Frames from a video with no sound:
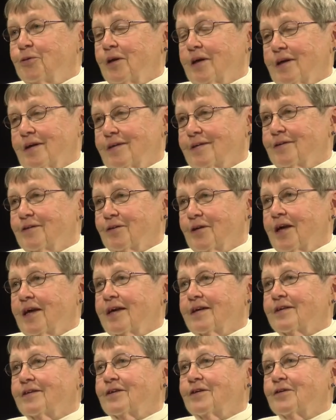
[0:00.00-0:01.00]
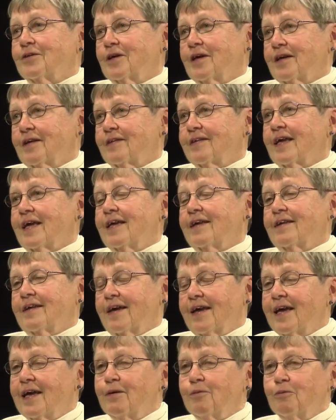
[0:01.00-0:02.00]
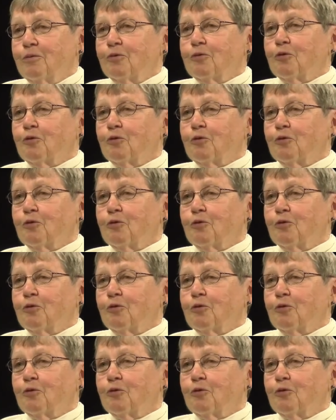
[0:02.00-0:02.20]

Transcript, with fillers: late. It's you too late. Yeah. They came